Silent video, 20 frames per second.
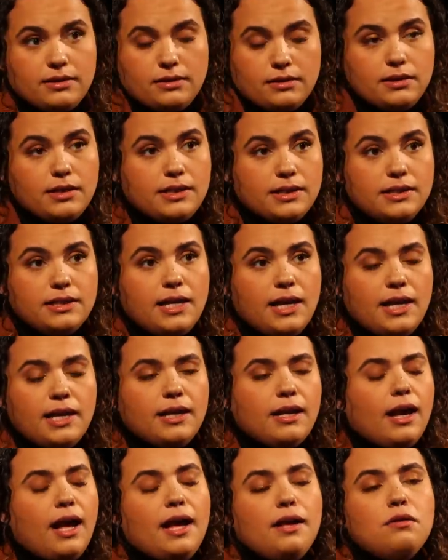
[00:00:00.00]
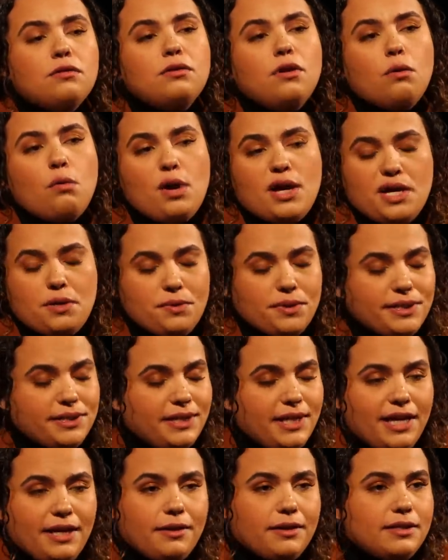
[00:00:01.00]
He's saying, I don't know what he was
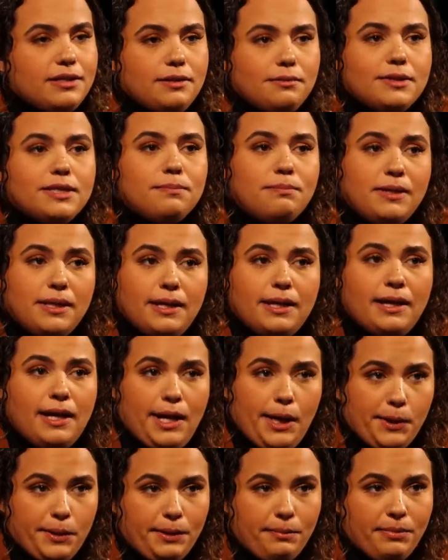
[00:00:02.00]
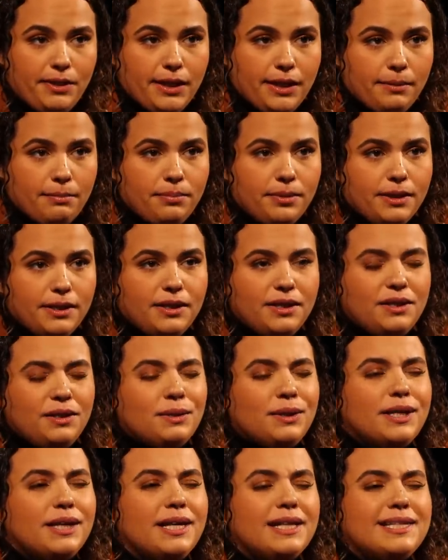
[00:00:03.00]
saying because he was speaking Arabic, but
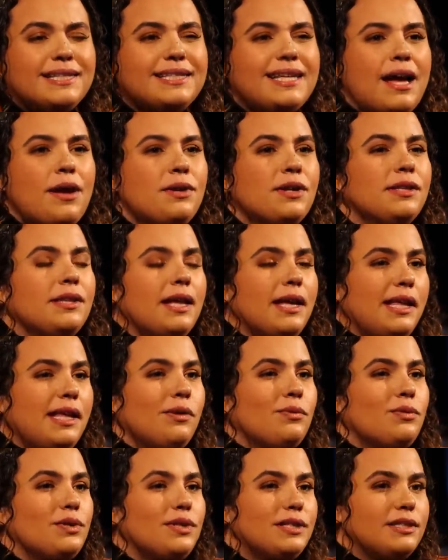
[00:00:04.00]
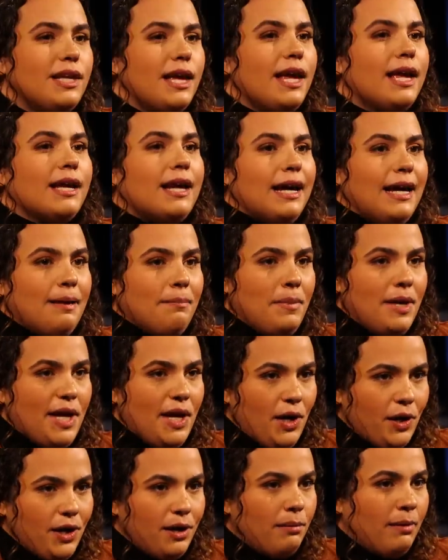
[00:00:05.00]
it sounded like he was saying, I'm
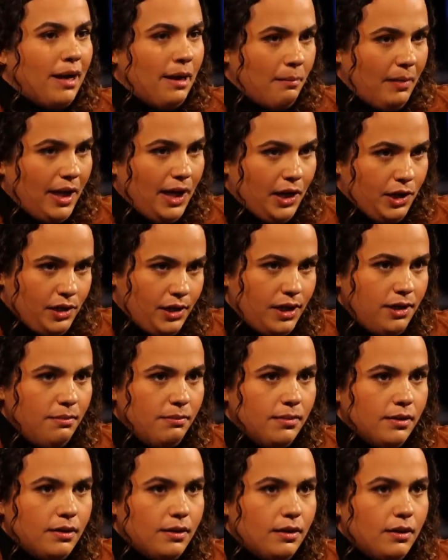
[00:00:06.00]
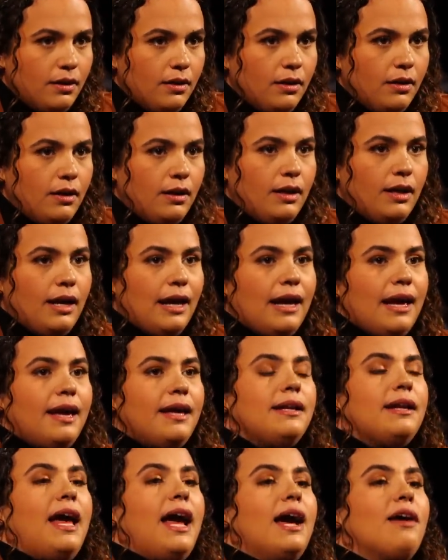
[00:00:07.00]
Arab, I'm Arab.
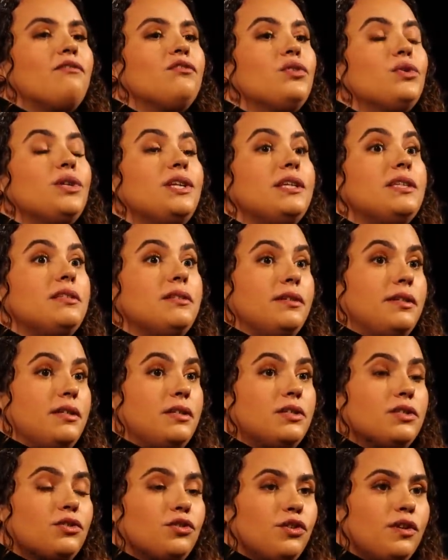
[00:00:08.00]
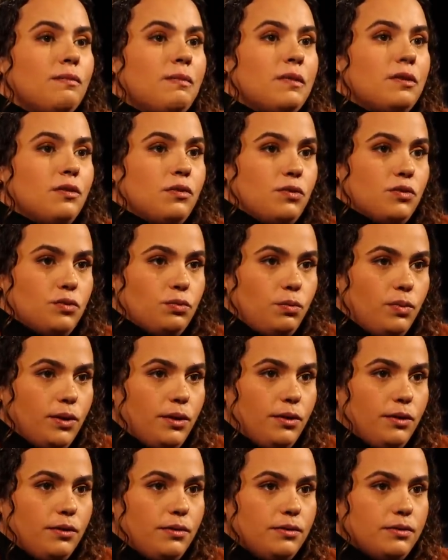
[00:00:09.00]
And after he started screaming those
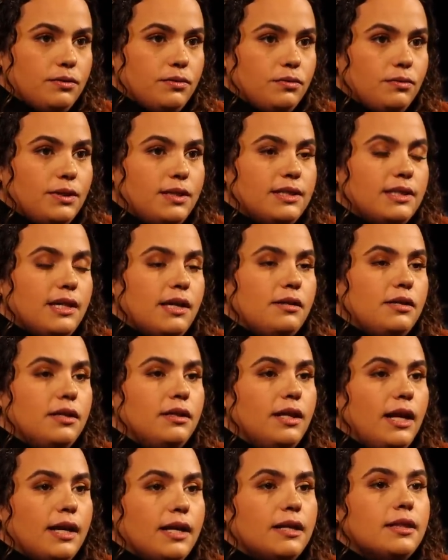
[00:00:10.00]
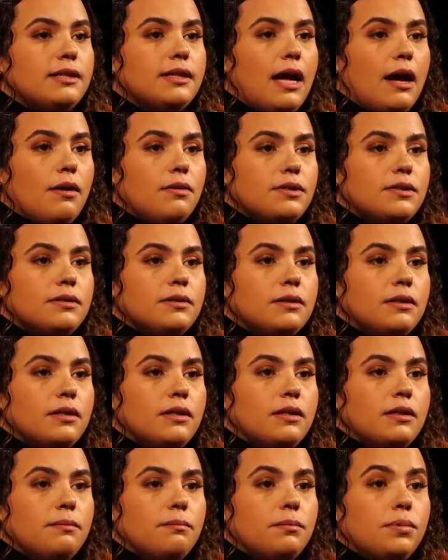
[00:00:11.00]
words, what sounded like 1,000
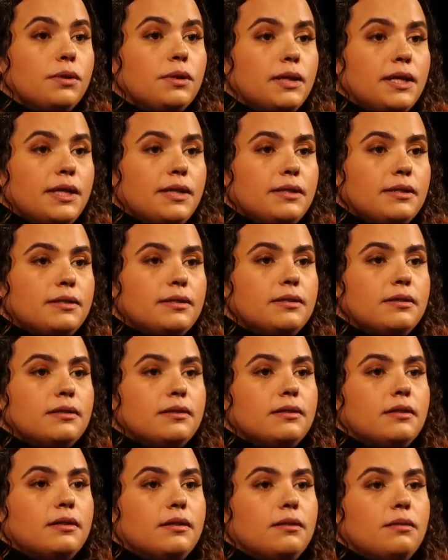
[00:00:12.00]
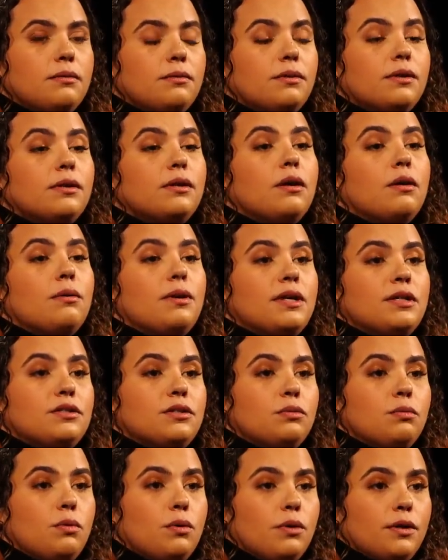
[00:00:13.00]
bullets were going
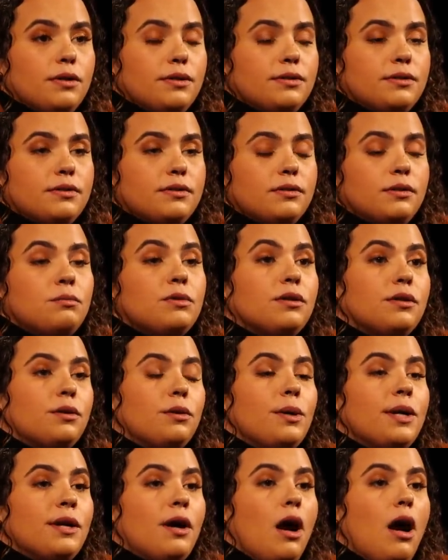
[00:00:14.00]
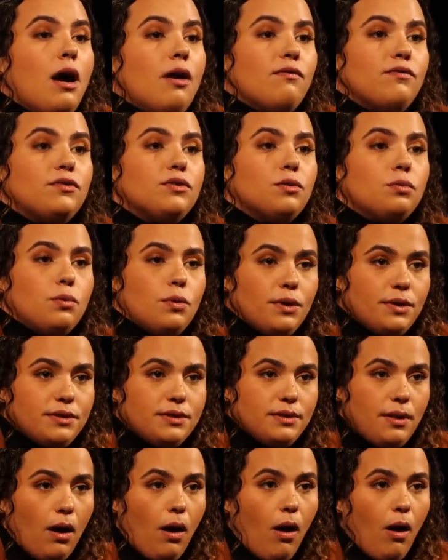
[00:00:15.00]
off towards
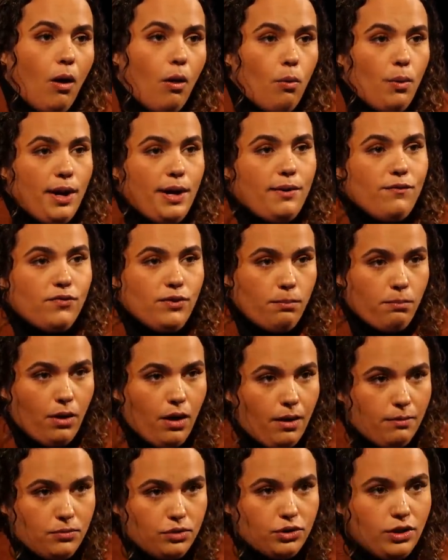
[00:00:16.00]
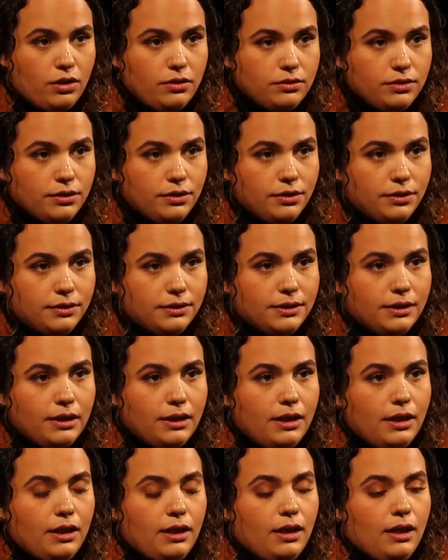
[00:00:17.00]
the hallway of the bomb shelter.
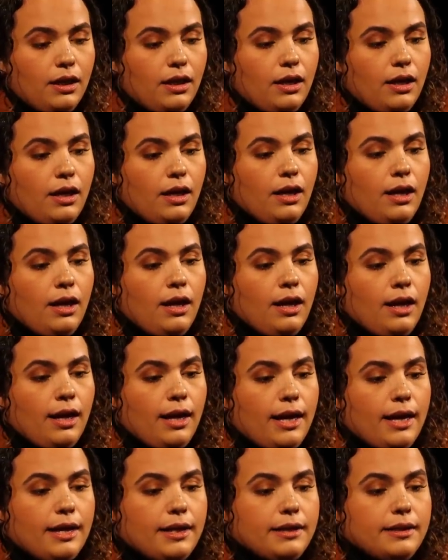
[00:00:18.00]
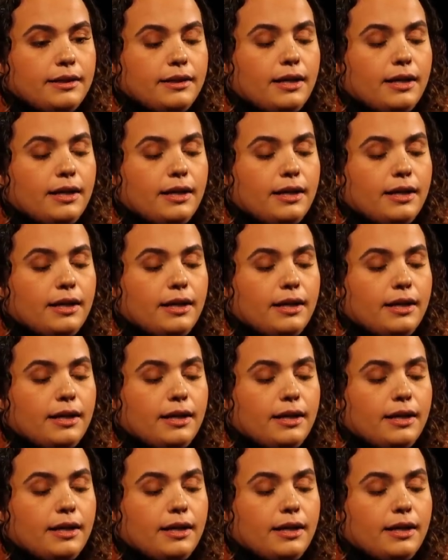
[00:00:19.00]
And